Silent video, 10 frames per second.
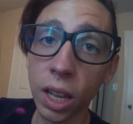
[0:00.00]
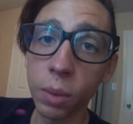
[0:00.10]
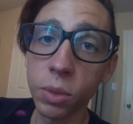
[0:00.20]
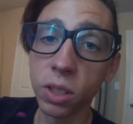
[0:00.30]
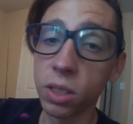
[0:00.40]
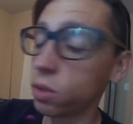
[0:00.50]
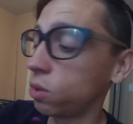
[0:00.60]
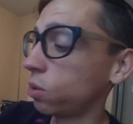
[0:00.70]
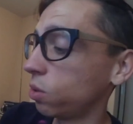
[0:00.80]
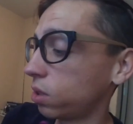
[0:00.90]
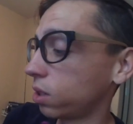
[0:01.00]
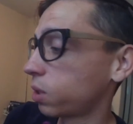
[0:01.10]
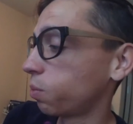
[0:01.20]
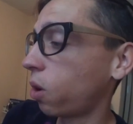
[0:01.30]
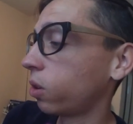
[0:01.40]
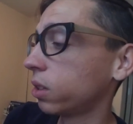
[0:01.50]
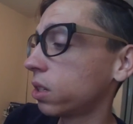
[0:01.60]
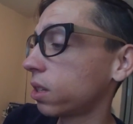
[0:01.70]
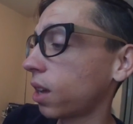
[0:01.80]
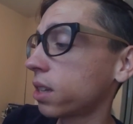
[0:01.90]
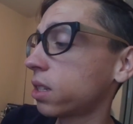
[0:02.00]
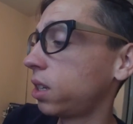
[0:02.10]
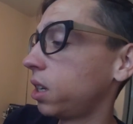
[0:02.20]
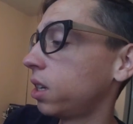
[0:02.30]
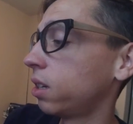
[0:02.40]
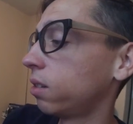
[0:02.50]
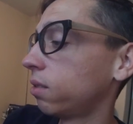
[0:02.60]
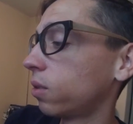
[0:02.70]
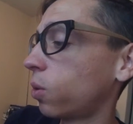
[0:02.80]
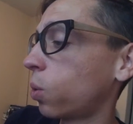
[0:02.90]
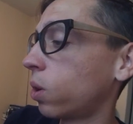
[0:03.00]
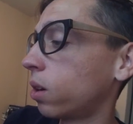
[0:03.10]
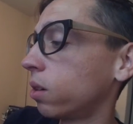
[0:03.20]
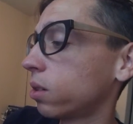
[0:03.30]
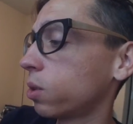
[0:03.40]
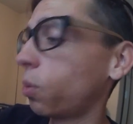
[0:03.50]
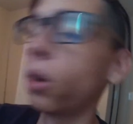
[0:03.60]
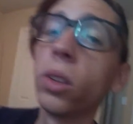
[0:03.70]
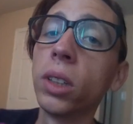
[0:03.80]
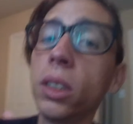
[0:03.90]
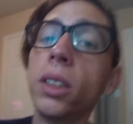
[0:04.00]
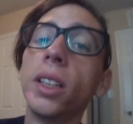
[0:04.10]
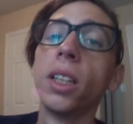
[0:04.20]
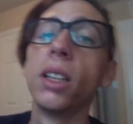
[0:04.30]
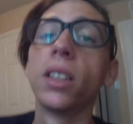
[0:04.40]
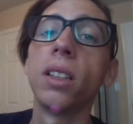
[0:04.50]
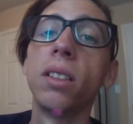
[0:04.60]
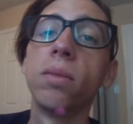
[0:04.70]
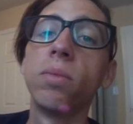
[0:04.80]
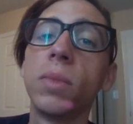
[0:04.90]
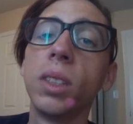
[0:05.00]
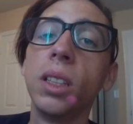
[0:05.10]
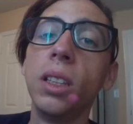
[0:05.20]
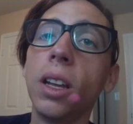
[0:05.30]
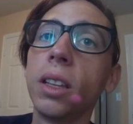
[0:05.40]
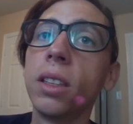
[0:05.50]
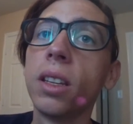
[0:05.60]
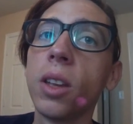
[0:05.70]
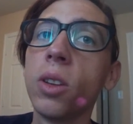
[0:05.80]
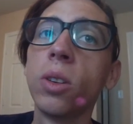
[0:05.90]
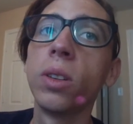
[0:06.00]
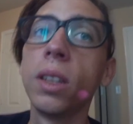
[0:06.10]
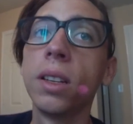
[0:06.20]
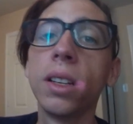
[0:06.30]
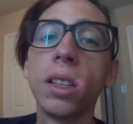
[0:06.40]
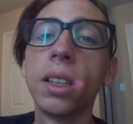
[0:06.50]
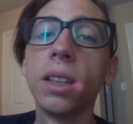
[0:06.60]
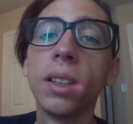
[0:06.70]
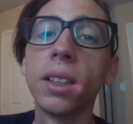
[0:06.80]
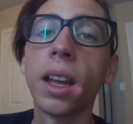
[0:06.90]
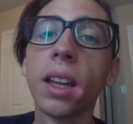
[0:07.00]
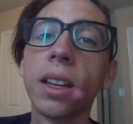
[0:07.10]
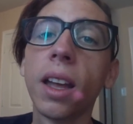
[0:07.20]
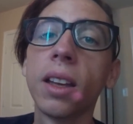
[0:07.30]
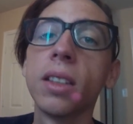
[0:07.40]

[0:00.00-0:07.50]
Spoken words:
just use the smallest size 10 or smaller. Nothing. You don't need anything that has like